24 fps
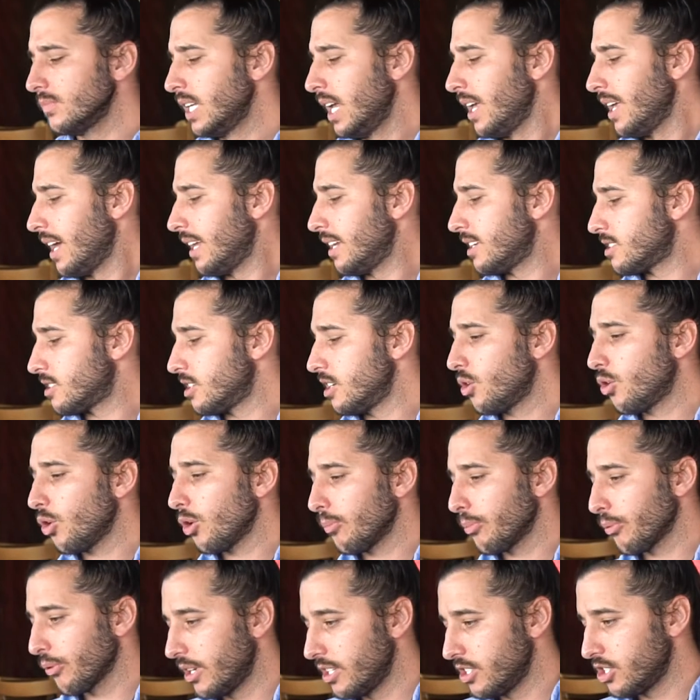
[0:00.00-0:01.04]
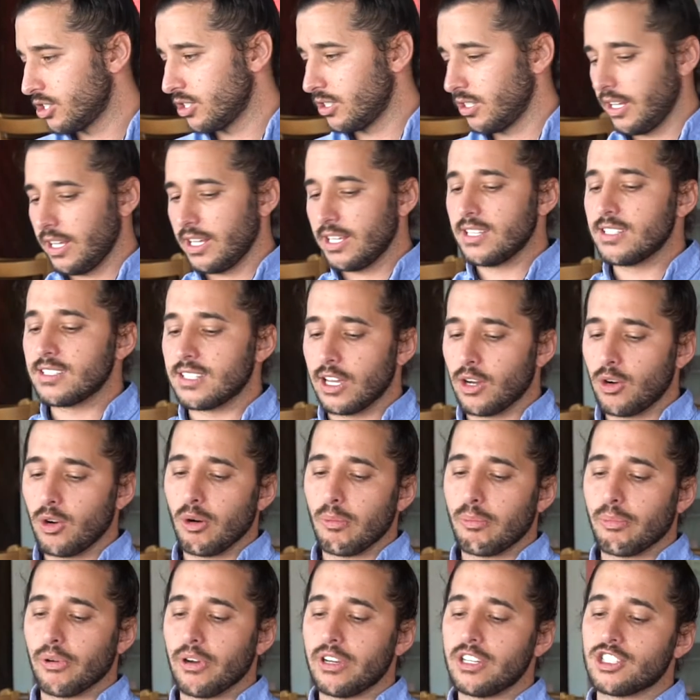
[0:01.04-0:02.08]
And a C corporation is a
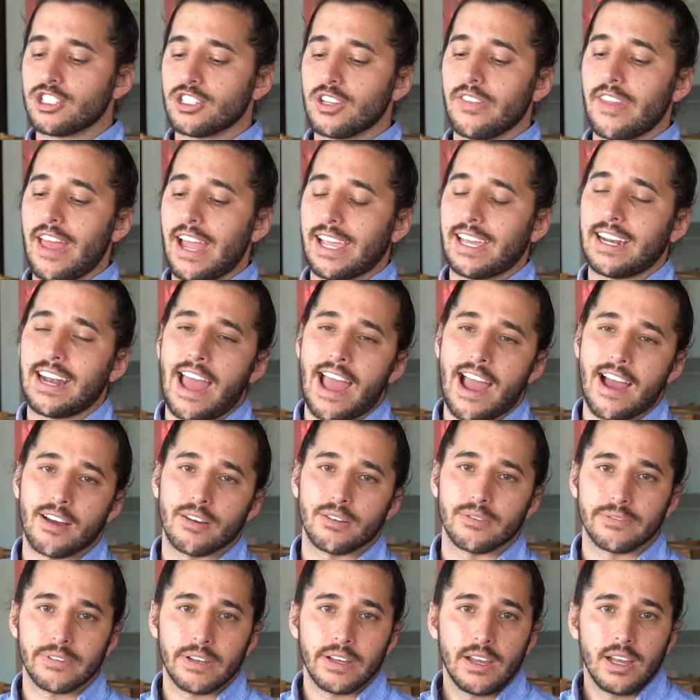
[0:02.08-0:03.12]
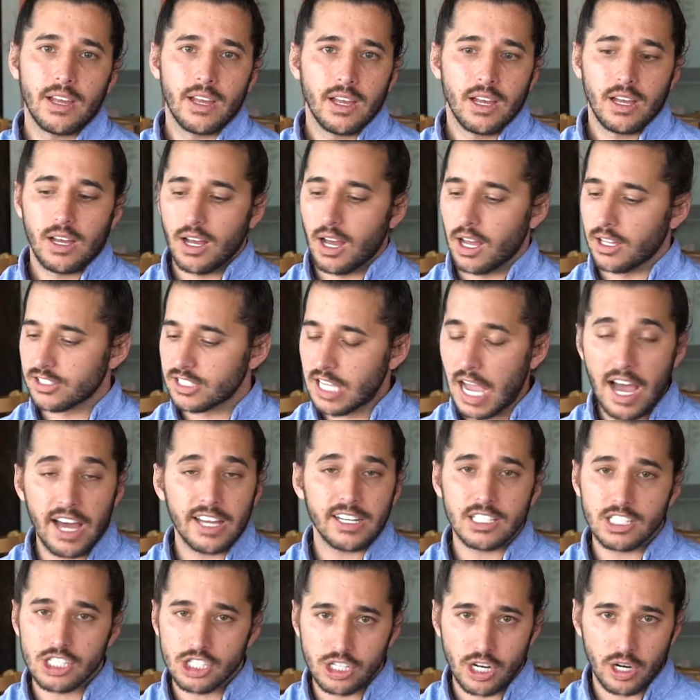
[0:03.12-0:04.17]
corporation that can have a ton
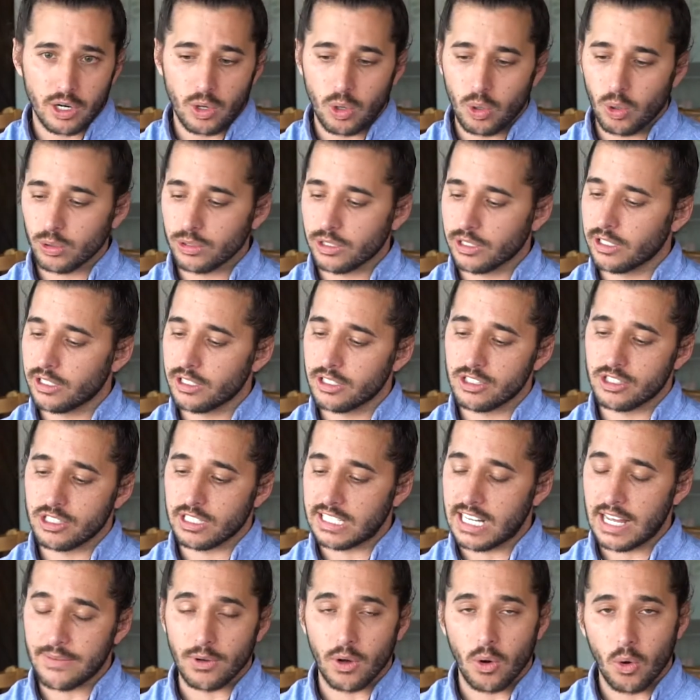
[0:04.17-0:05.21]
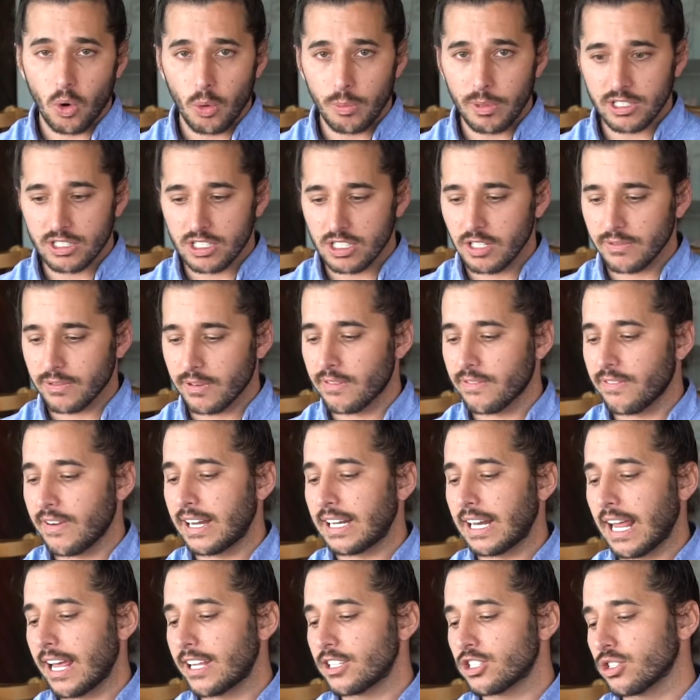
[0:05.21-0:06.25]
of shareholders. You can have a whole bunch of different
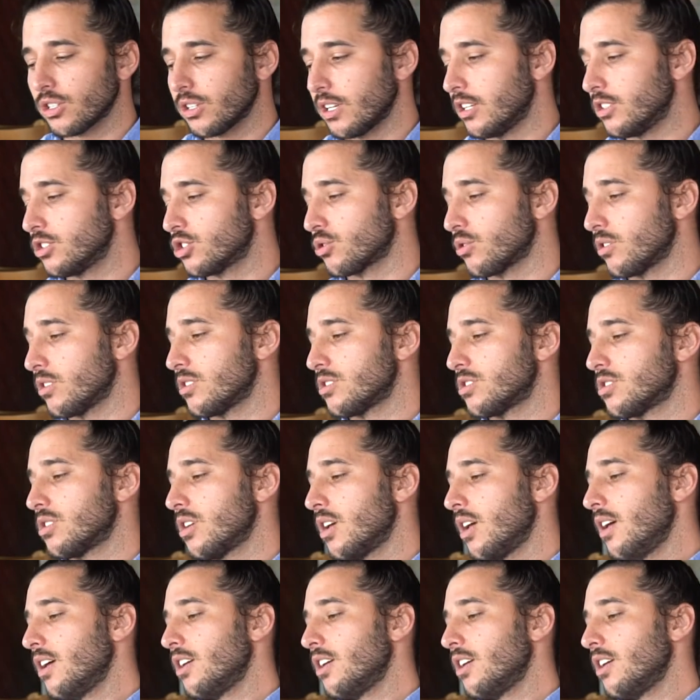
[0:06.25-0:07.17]
financial interests.